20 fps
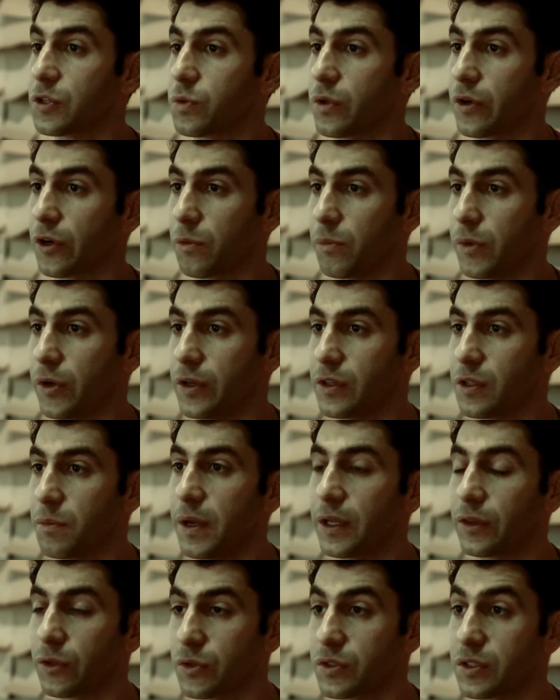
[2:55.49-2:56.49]
with our community to
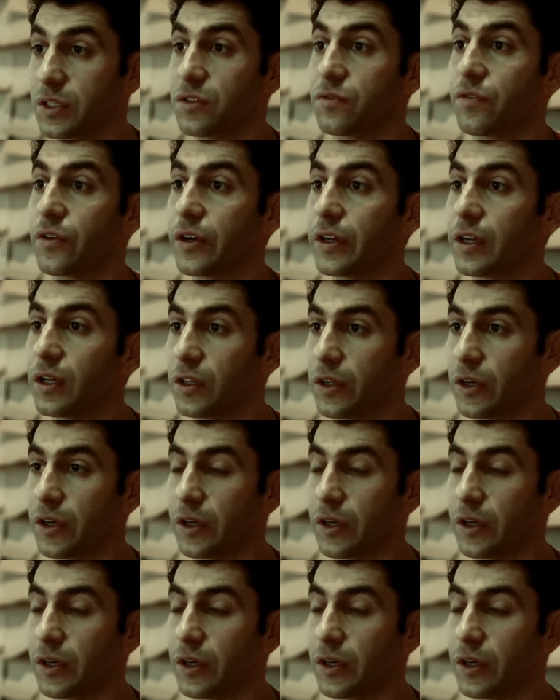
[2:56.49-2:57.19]
make those things very clear.